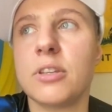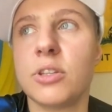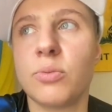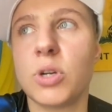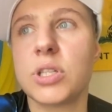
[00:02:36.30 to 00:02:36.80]

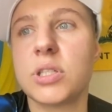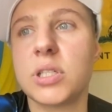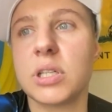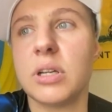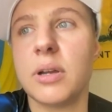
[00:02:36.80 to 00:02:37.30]
It
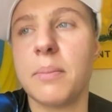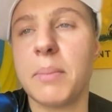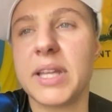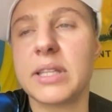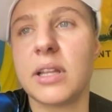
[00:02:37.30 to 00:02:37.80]
was
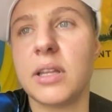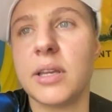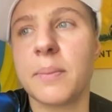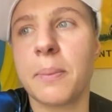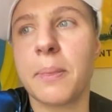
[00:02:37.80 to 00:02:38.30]

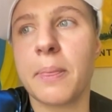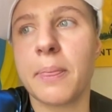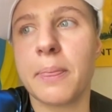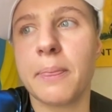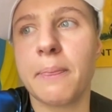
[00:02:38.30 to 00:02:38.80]
mentally
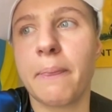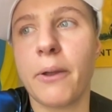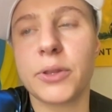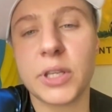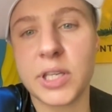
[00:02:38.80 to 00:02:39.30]

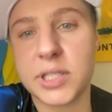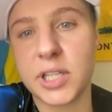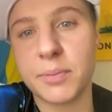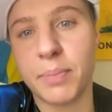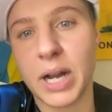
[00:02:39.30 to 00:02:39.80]
not
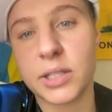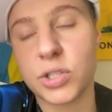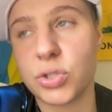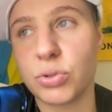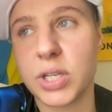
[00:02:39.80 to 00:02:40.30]
easy, but
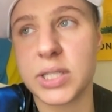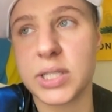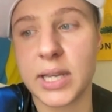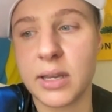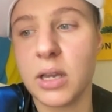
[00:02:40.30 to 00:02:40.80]
as soon
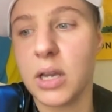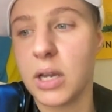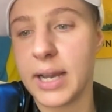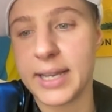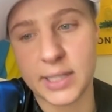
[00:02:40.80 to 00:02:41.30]
as
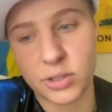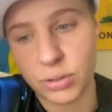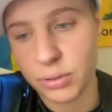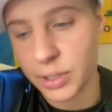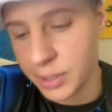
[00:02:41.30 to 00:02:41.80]
I
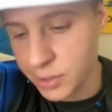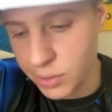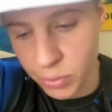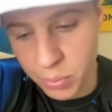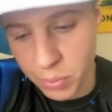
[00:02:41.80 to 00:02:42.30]
told in
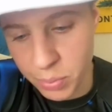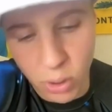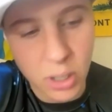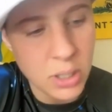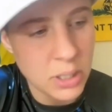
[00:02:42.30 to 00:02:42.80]
interview
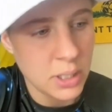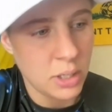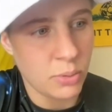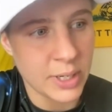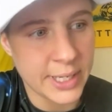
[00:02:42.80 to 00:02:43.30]
before,
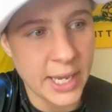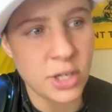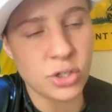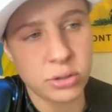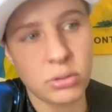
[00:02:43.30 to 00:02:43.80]
when
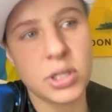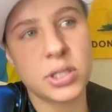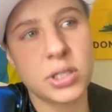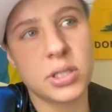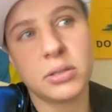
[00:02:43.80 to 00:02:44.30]
cage
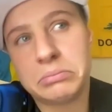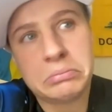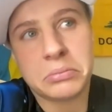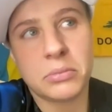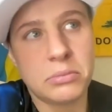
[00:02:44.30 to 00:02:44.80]
closed,
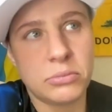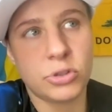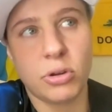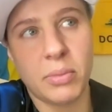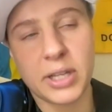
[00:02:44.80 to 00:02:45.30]

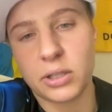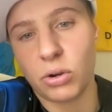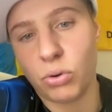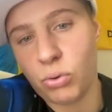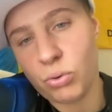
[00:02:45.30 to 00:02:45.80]
no matter
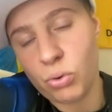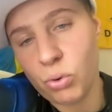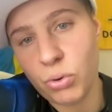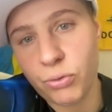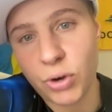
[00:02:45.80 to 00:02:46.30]
who
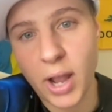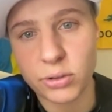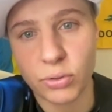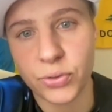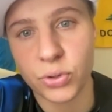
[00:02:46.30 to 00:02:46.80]
in
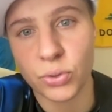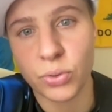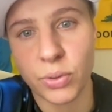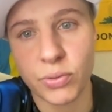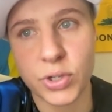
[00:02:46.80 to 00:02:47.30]
front of you,
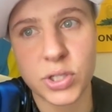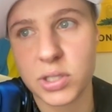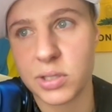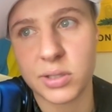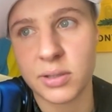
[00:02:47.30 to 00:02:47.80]
there
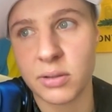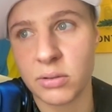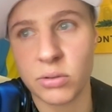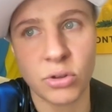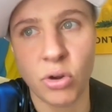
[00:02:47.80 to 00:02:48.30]
is
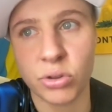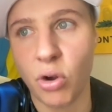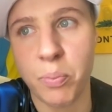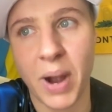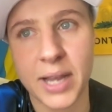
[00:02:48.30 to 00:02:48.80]

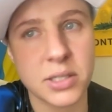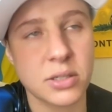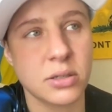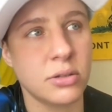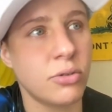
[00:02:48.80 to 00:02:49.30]
no
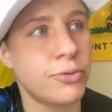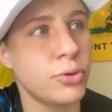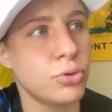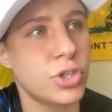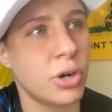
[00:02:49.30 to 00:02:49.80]
past, no
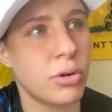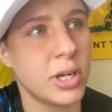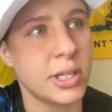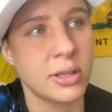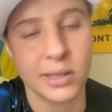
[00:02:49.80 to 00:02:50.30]
future,
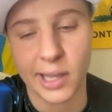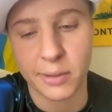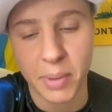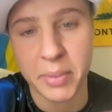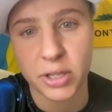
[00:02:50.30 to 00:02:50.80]
only like
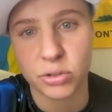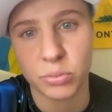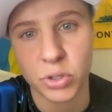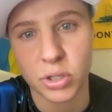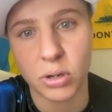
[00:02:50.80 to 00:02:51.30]
momentum,